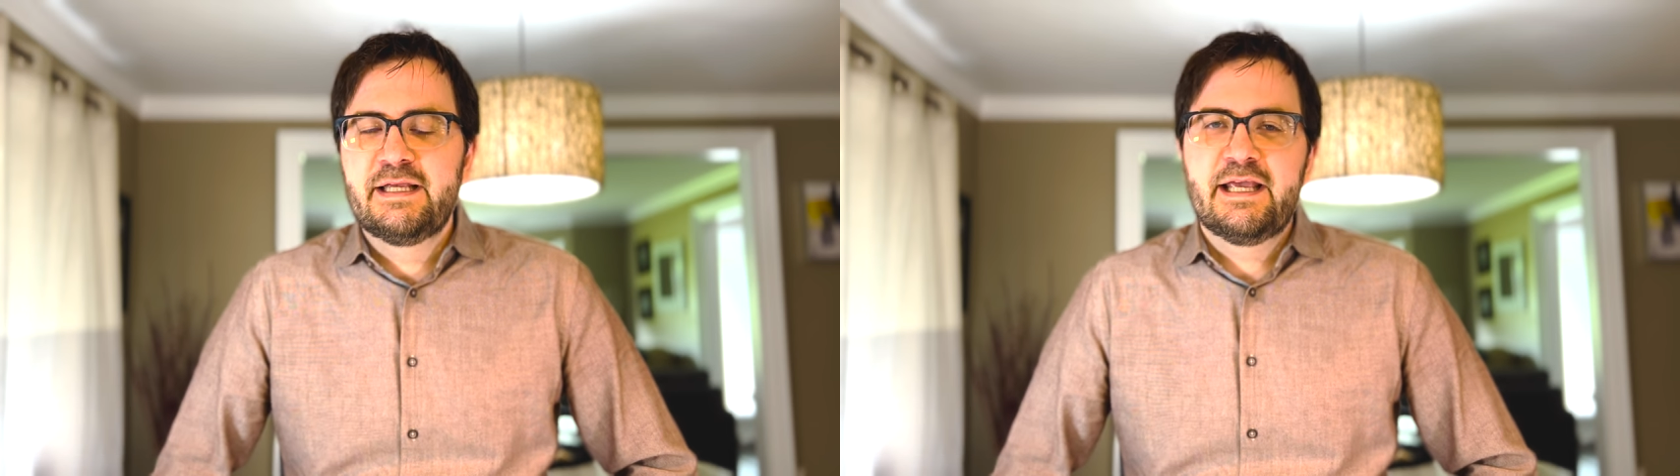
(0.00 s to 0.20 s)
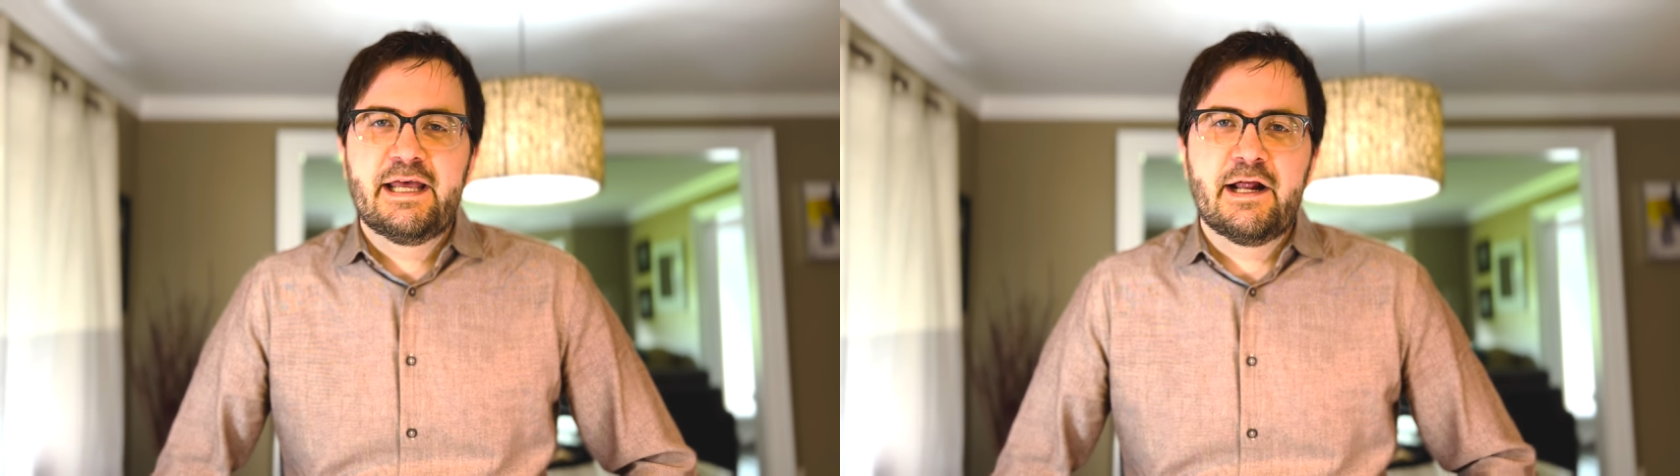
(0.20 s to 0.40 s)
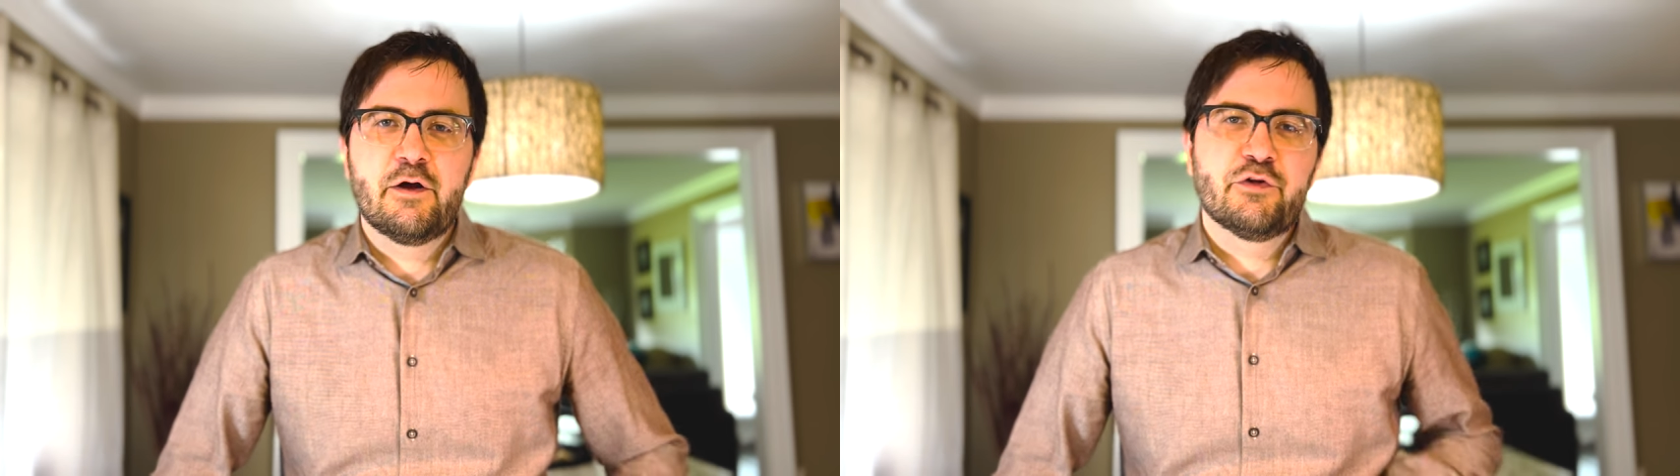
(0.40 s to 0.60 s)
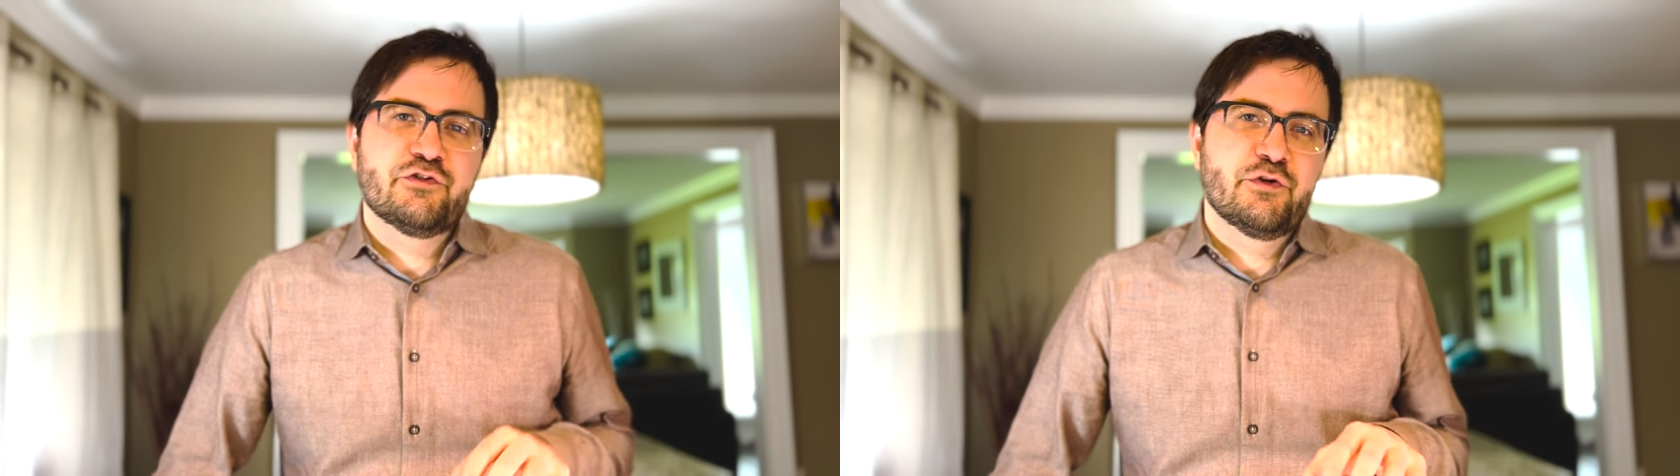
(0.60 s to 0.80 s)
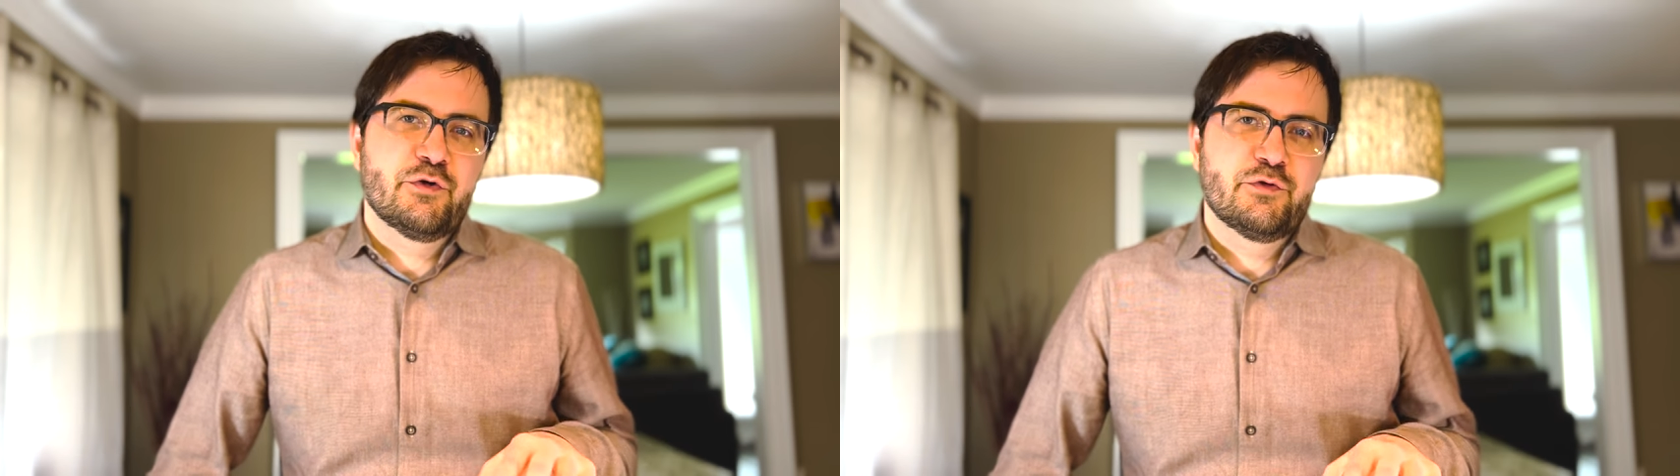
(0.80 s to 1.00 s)
and I
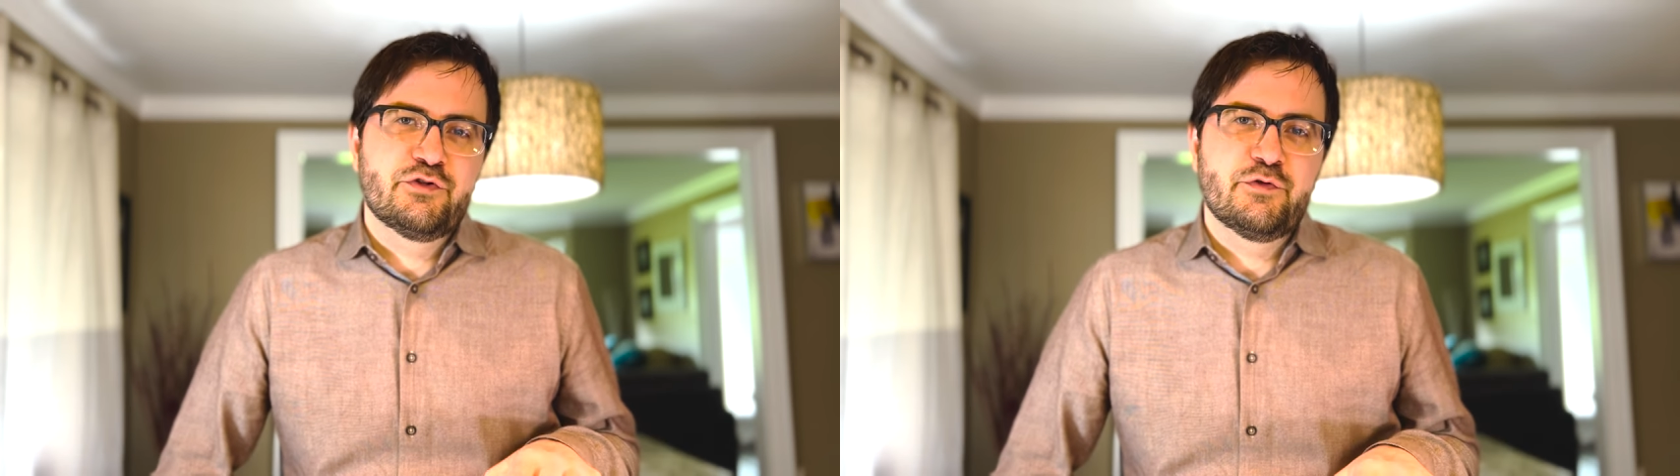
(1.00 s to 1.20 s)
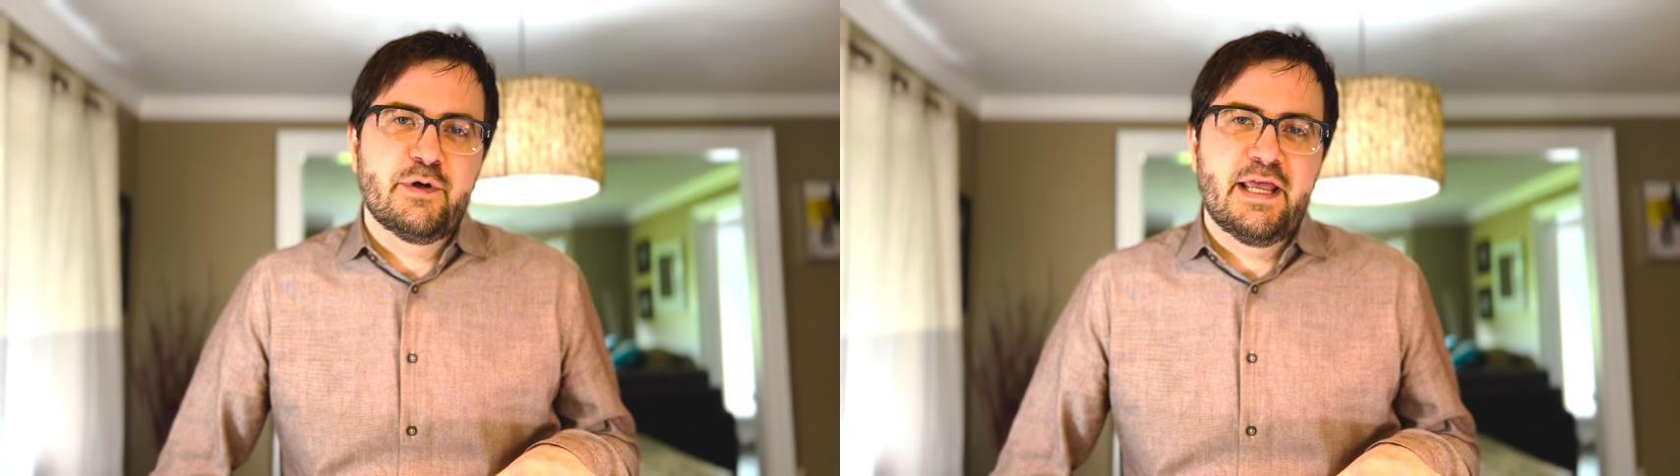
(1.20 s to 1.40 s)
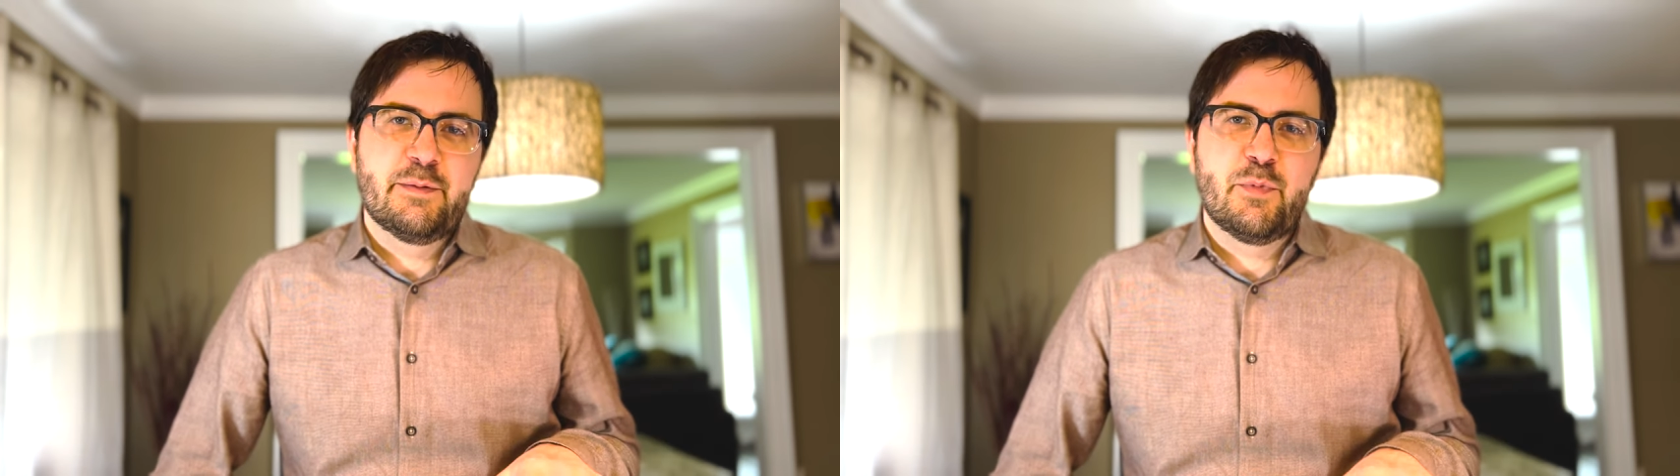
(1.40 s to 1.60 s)
also do a